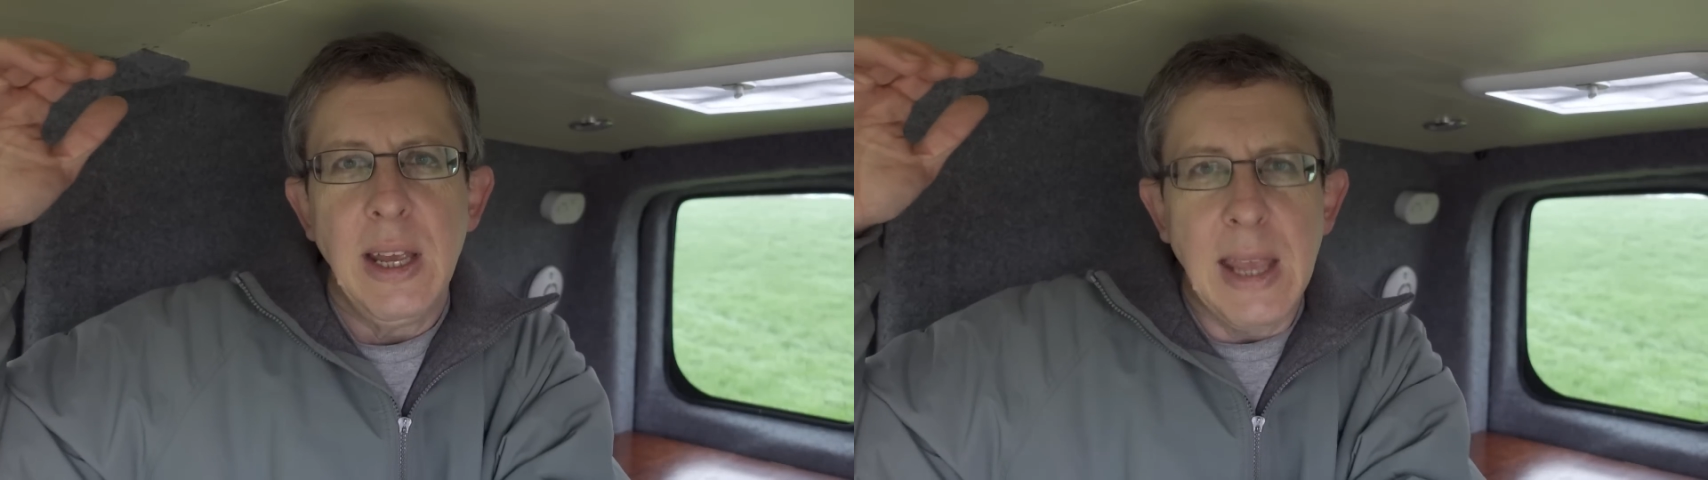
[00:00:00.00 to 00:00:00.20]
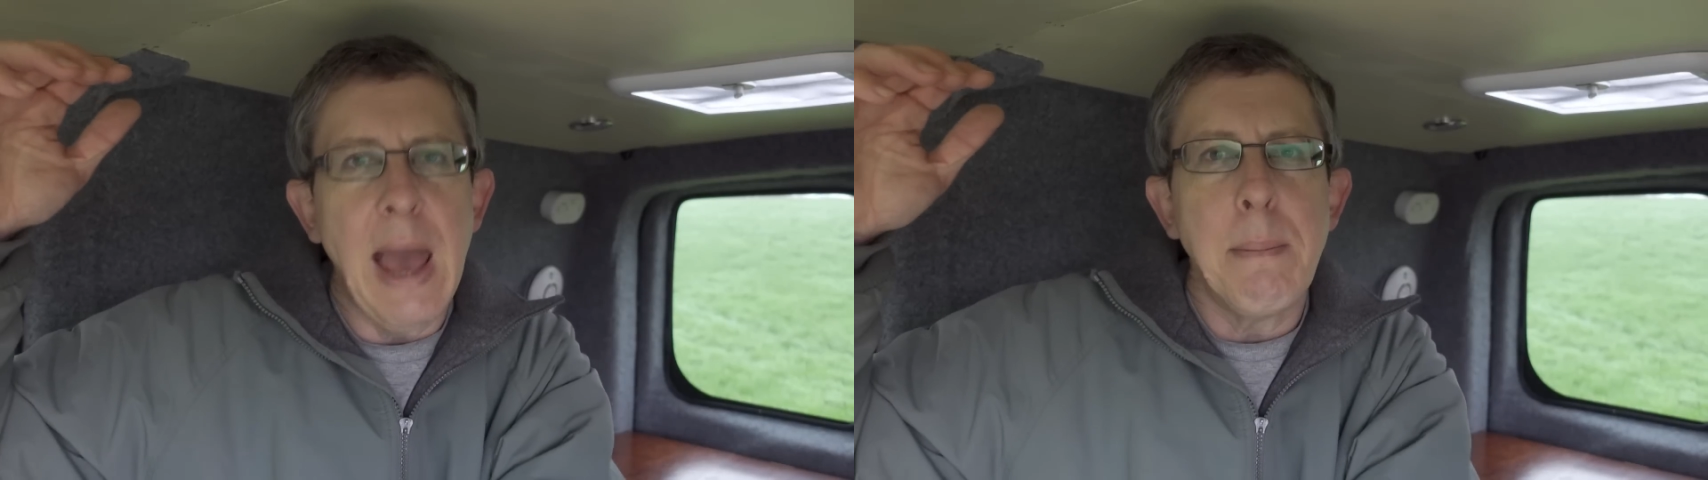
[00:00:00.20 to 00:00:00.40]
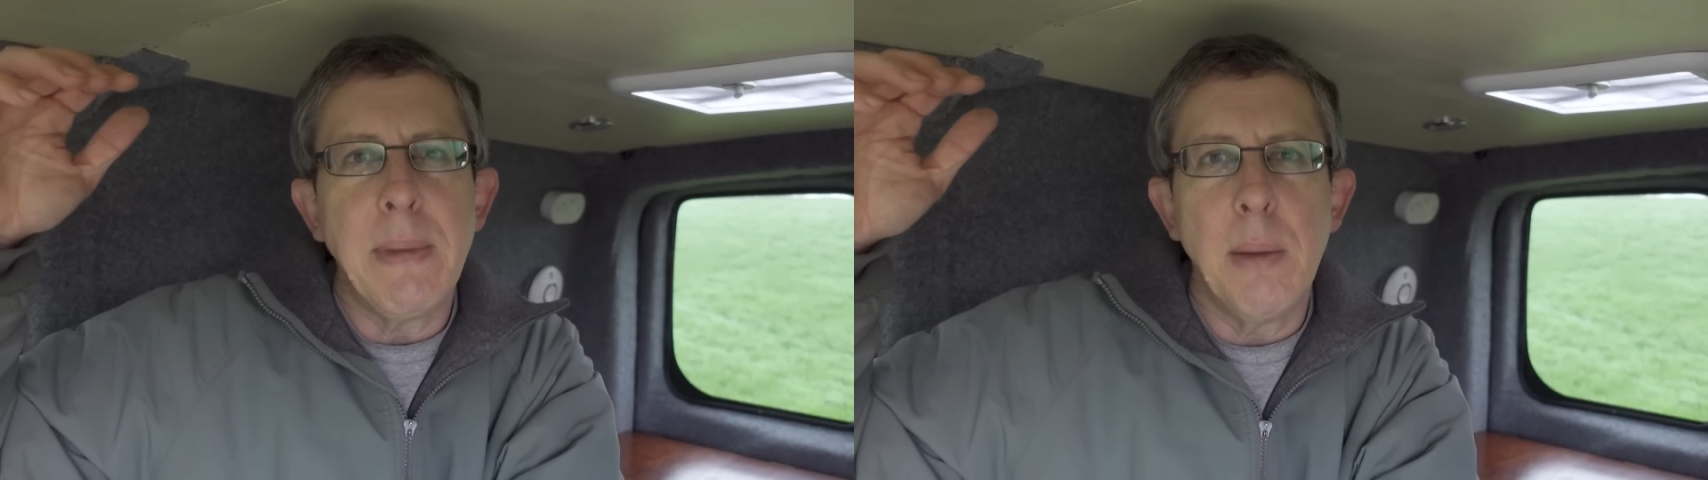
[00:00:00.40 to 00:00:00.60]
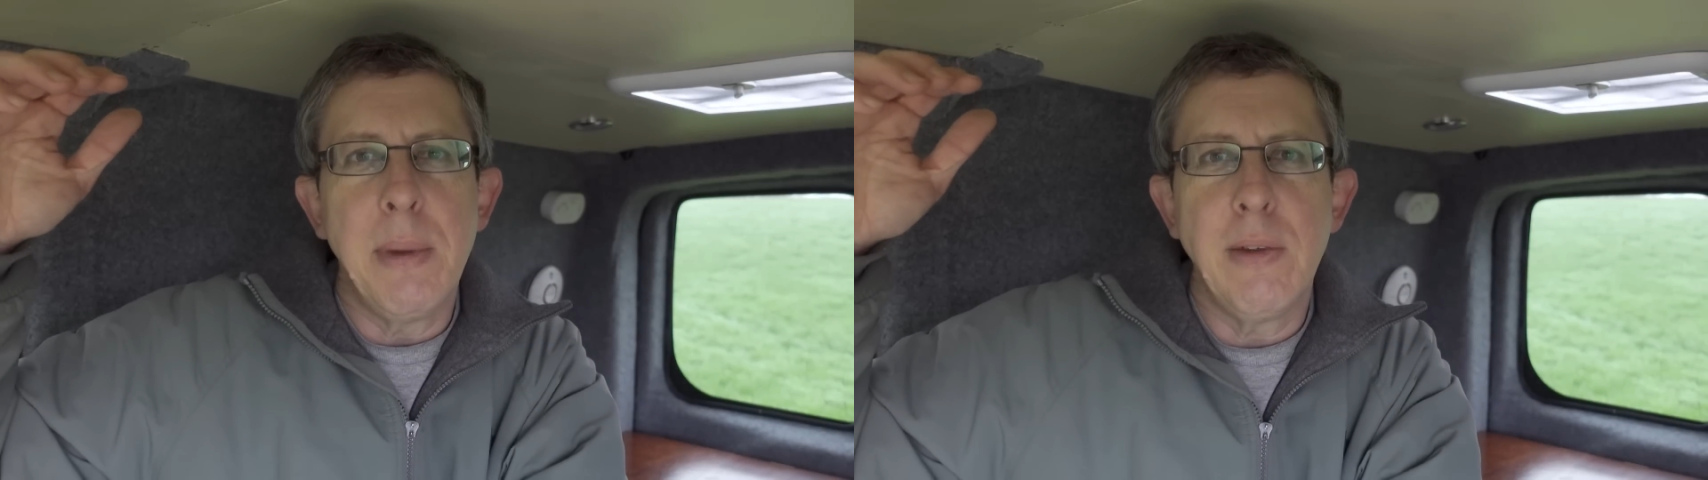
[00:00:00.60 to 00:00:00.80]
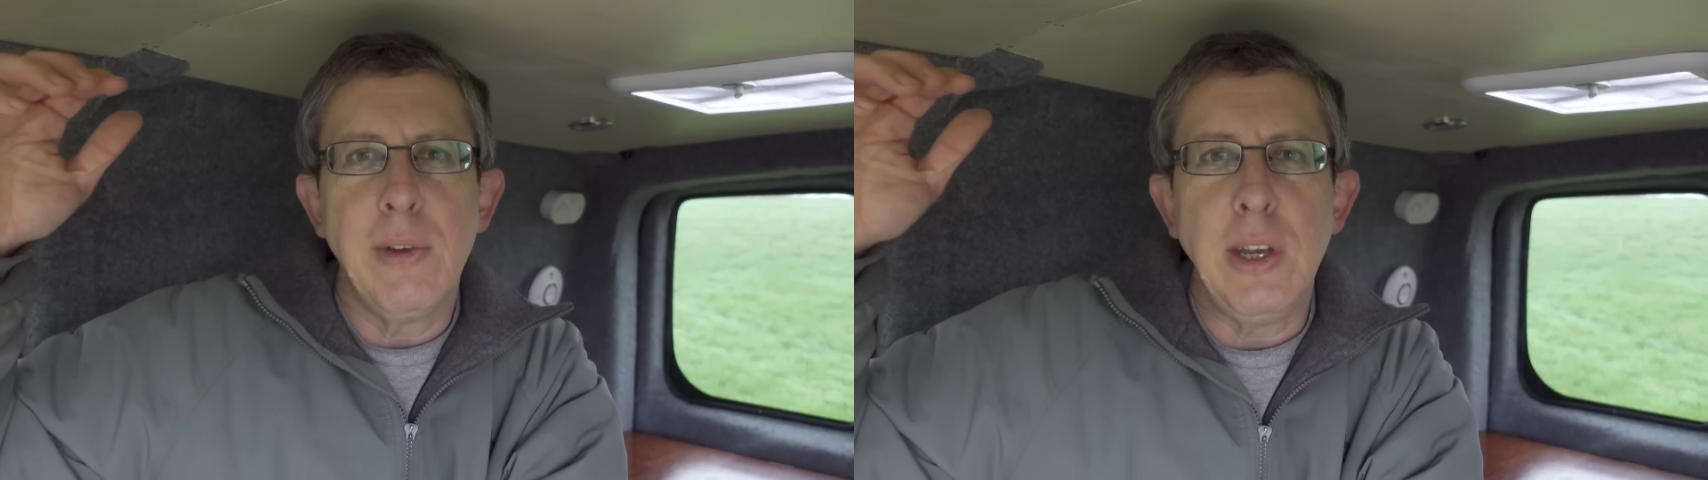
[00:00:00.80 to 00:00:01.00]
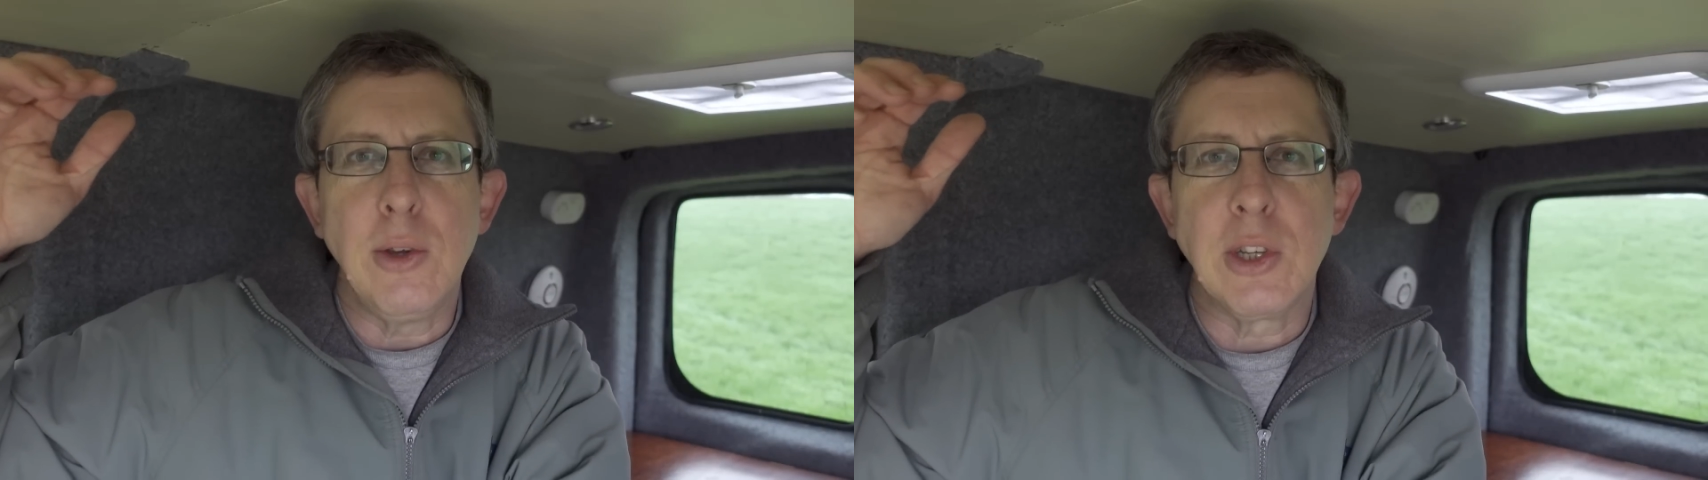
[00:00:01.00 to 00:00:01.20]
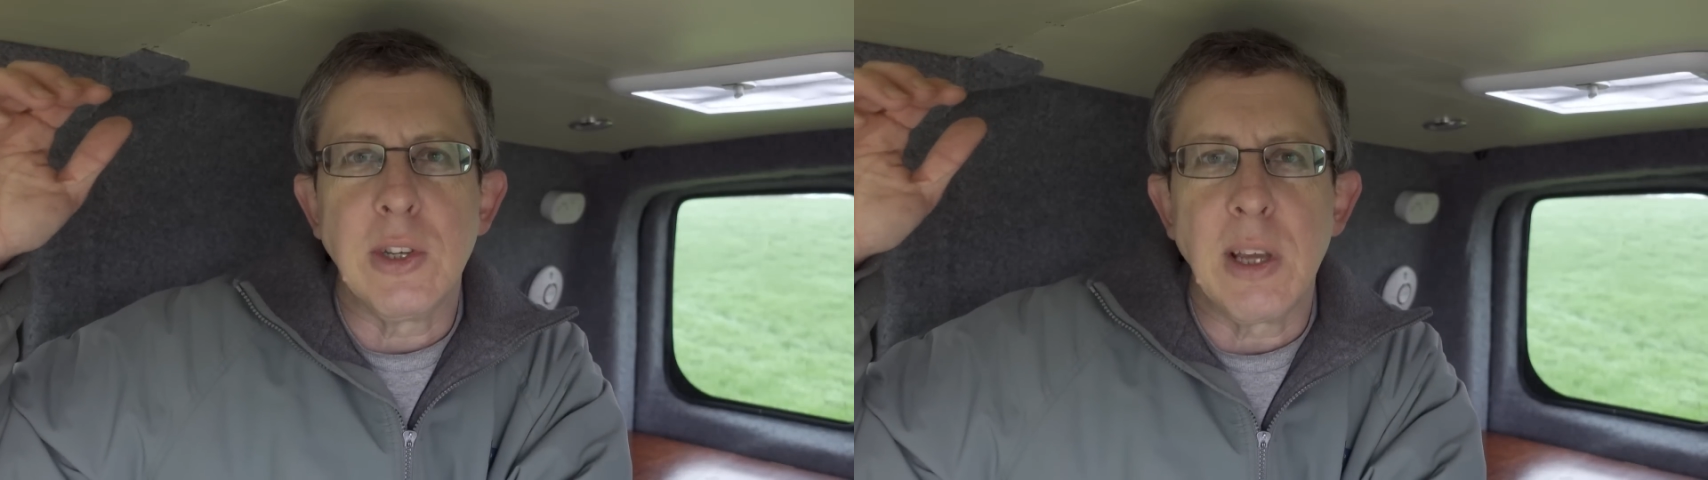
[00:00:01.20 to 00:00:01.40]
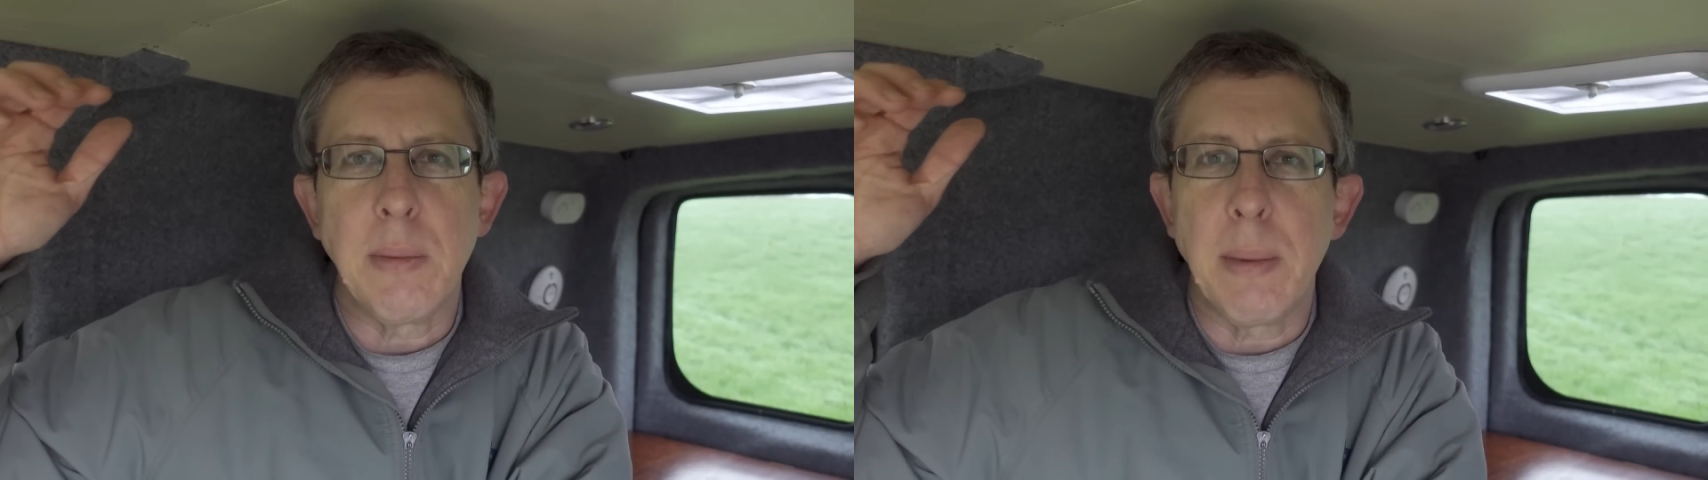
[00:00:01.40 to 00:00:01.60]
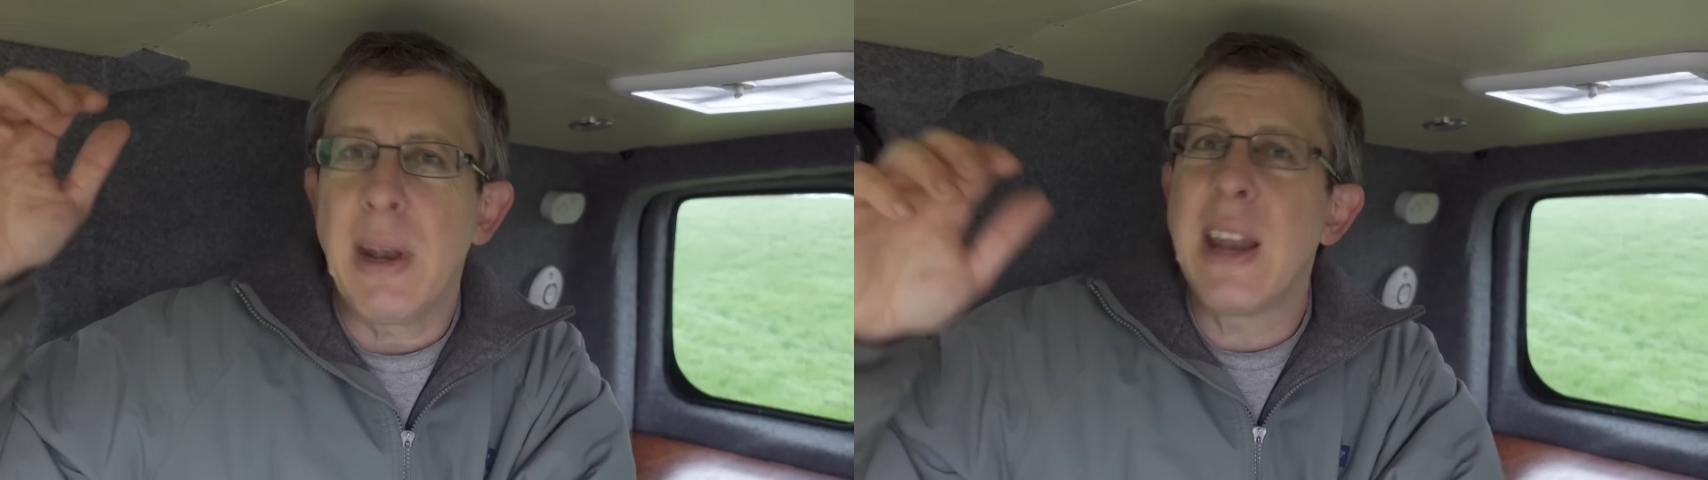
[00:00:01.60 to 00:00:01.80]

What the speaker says: can be a bit of a nuisance sometimes.